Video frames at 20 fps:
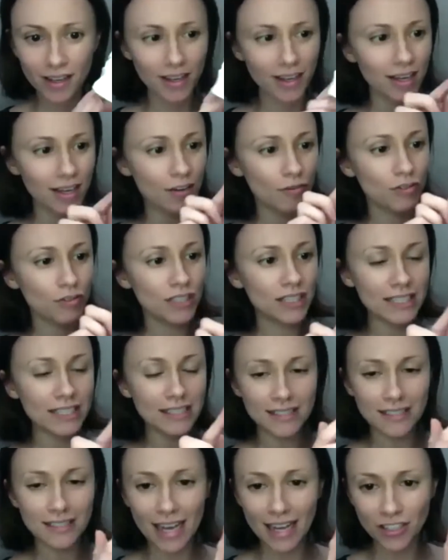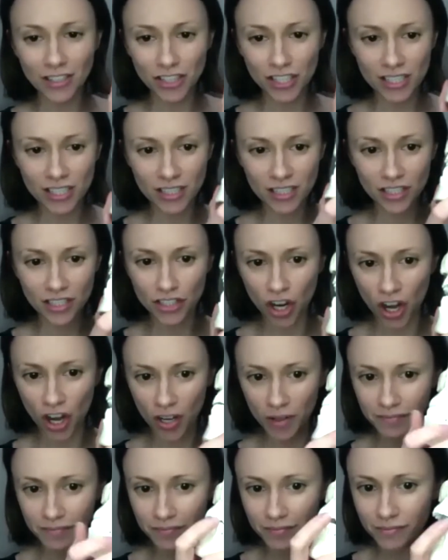release tension in the jaw,
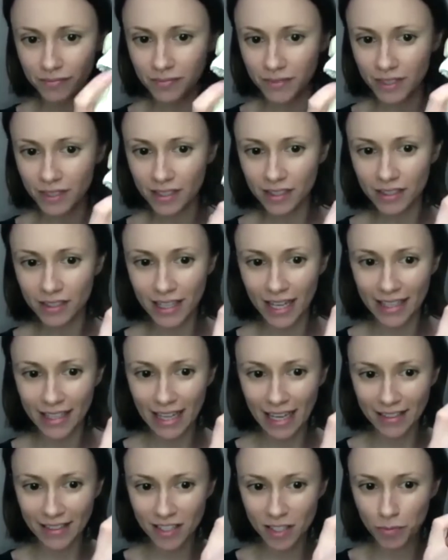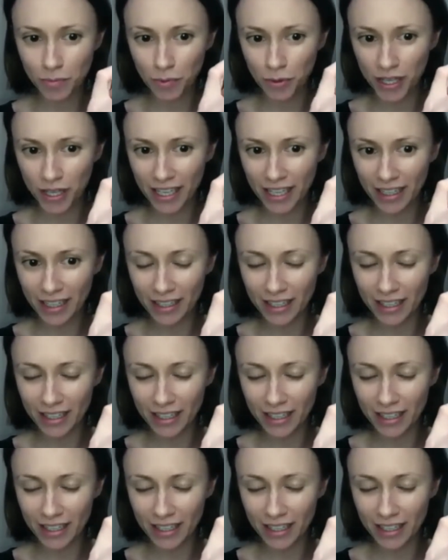like that spring.